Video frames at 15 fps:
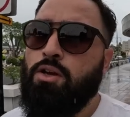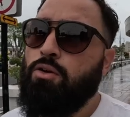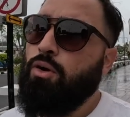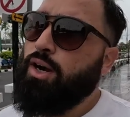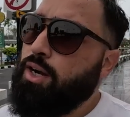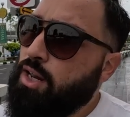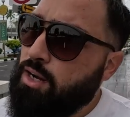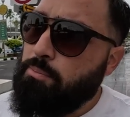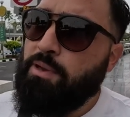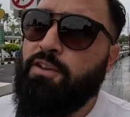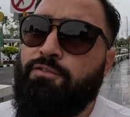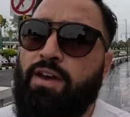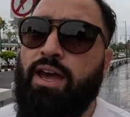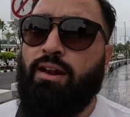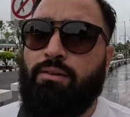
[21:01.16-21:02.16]
who are not a
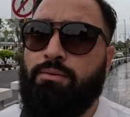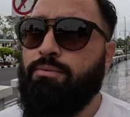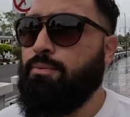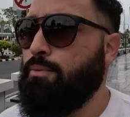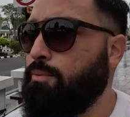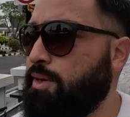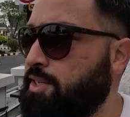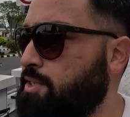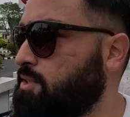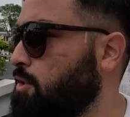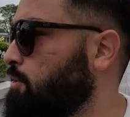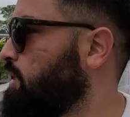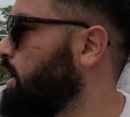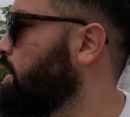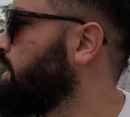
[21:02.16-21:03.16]
big fan, which is
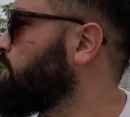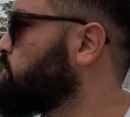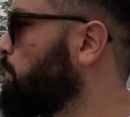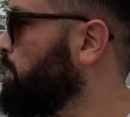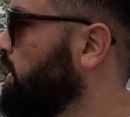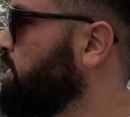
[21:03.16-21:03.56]
okay. That's what